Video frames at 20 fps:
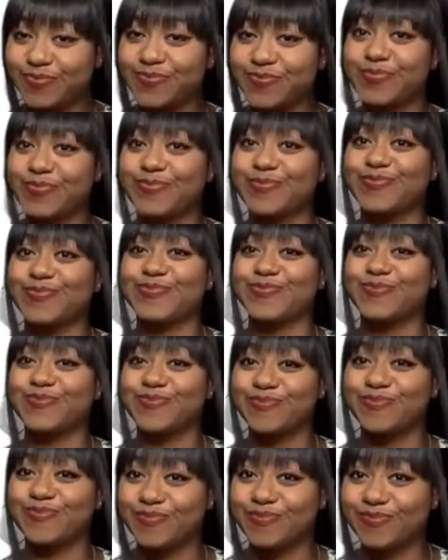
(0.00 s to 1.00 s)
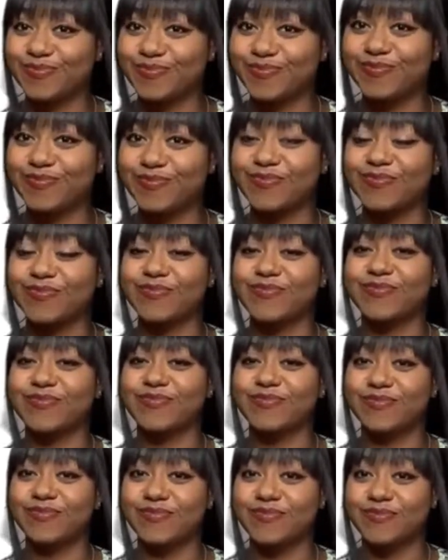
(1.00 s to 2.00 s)
Like making people
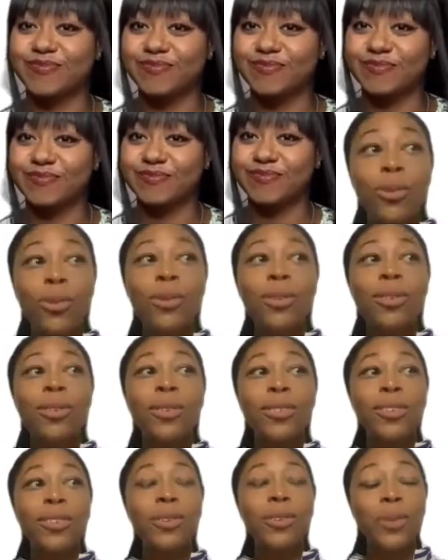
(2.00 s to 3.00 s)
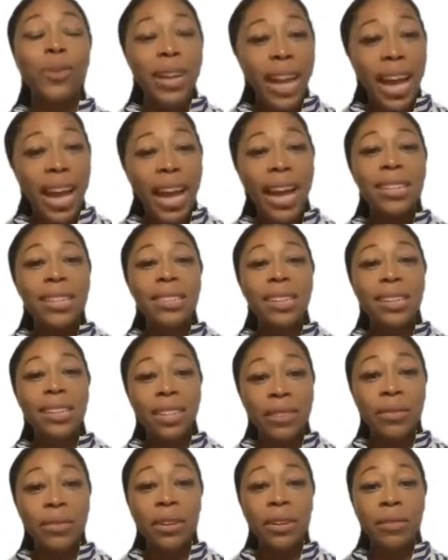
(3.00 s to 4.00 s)
uncomfortable creates a
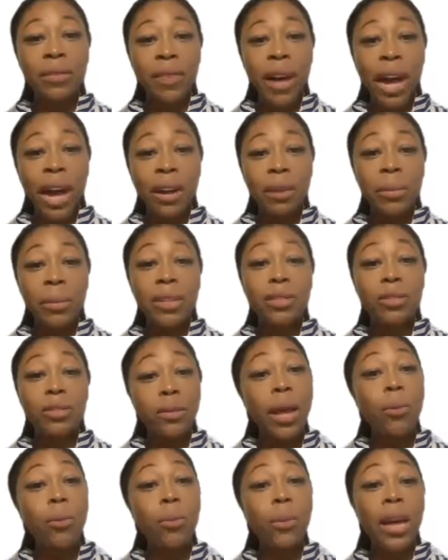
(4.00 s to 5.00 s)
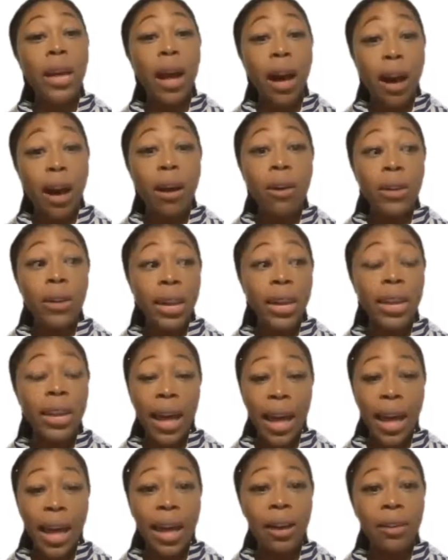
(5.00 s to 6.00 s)
different environment so that we all
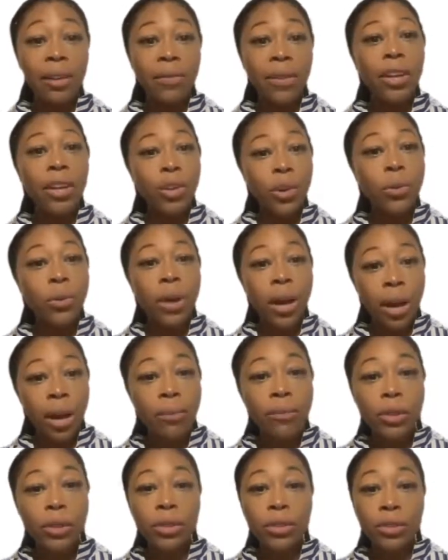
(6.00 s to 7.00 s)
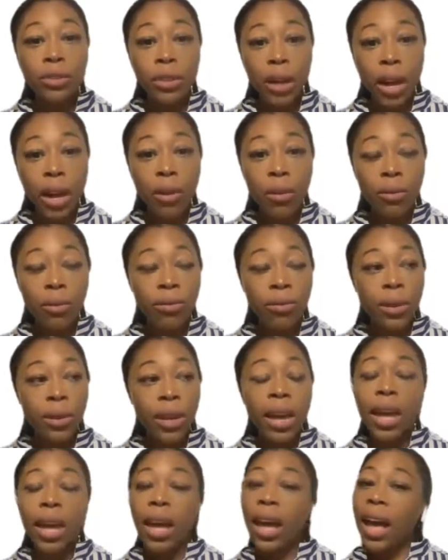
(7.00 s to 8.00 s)
can have a new comfort zone.
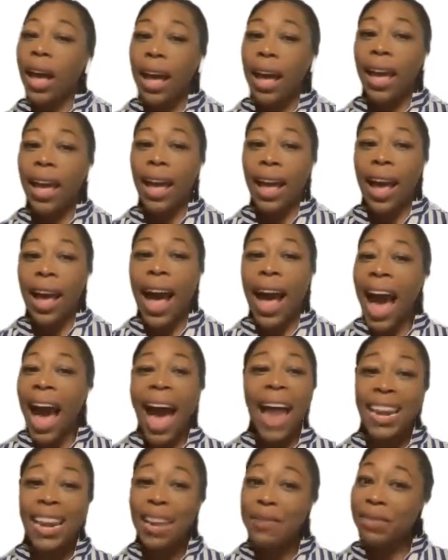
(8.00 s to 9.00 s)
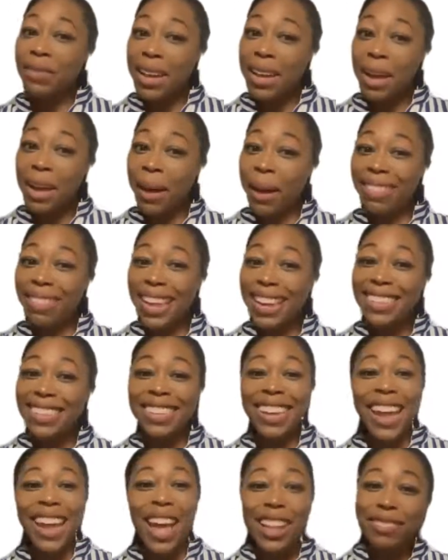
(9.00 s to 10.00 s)
I didn't even think about that
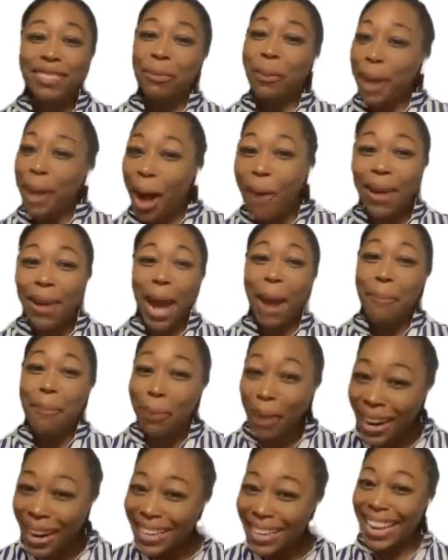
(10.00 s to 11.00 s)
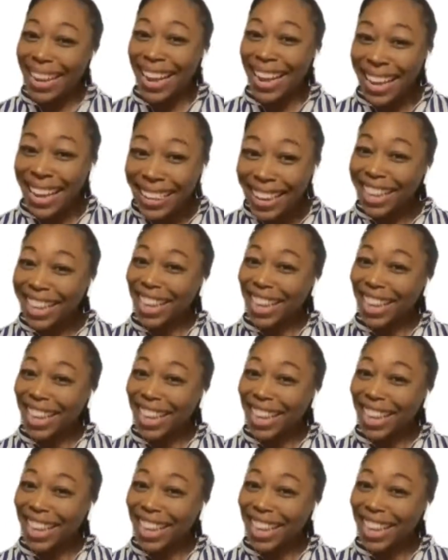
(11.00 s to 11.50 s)
until now. Okay, Brittany.